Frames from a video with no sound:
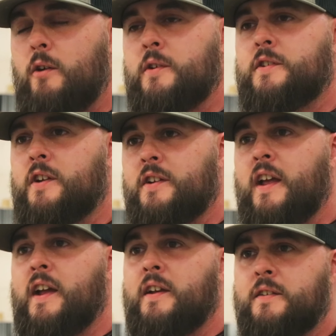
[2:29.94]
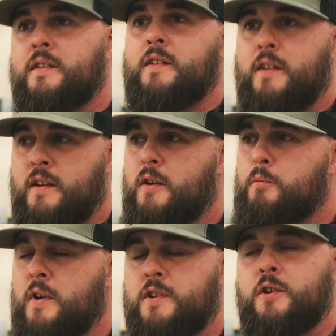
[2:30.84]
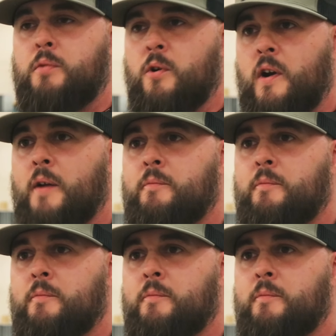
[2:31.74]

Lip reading: always a good day in apprenticeship program.